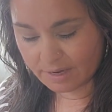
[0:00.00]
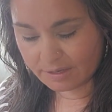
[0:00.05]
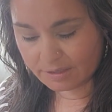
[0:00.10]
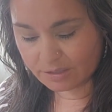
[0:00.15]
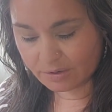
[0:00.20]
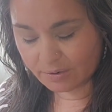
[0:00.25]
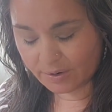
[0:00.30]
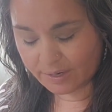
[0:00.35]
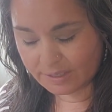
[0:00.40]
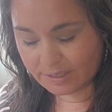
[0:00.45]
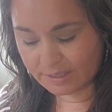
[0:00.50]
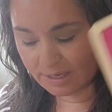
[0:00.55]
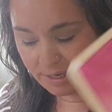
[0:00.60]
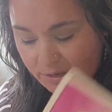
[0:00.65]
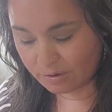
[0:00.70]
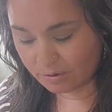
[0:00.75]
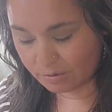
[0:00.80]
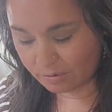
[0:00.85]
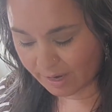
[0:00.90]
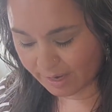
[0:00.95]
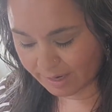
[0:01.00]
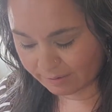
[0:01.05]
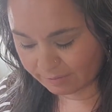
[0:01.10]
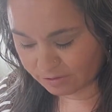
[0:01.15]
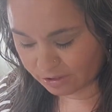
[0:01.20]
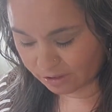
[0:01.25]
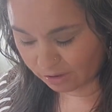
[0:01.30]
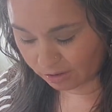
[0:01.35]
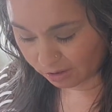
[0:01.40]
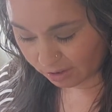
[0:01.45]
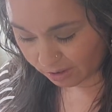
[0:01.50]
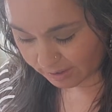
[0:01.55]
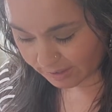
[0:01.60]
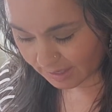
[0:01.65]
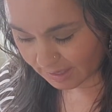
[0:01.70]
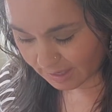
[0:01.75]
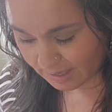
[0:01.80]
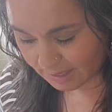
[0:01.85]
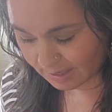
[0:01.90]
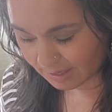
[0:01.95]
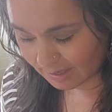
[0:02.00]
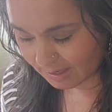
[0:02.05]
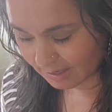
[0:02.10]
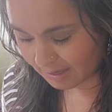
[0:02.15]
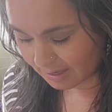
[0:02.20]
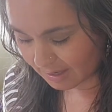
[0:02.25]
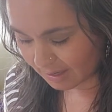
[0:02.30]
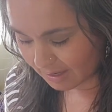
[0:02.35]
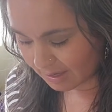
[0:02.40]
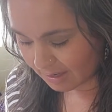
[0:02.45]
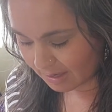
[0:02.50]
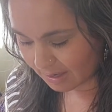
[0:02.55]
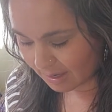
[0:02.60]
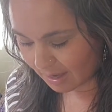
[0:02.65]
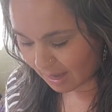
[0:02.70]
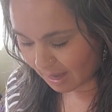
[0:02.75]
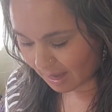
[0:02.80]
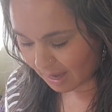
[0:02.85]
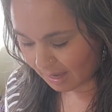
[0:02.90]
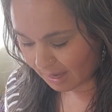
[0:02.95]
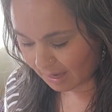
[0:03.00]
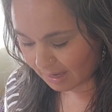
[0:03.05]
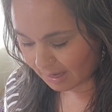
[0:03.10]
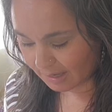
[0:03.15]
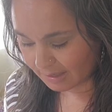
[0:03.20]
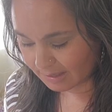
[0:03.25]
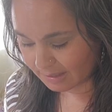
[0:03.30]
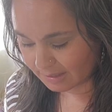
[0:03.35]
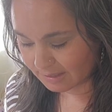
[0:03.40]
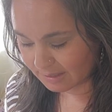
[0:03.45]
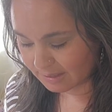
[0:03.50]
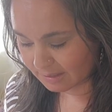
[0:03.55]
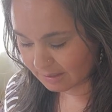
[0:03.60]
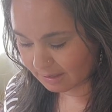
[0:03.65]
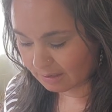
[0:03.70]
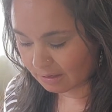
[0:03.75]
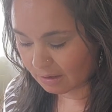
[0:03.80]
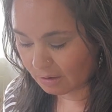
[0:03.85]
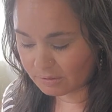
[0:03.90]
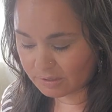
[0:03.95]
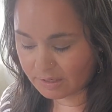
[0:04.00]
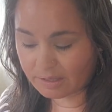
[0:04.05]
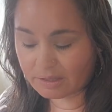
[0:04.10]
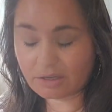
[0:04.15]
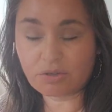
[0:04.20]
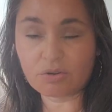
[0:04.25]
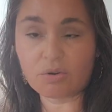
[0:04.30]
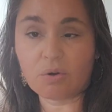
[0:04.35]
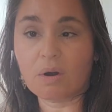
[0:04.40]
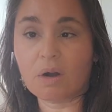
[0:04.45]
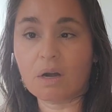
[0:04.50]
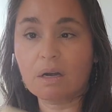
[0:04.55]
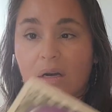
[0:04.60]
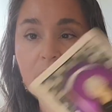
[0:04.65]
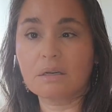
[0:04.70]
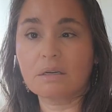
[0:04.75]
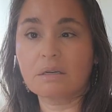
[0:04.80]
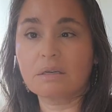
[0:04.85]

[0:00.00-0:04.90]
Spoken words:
So I see you kind of looking and closing the door.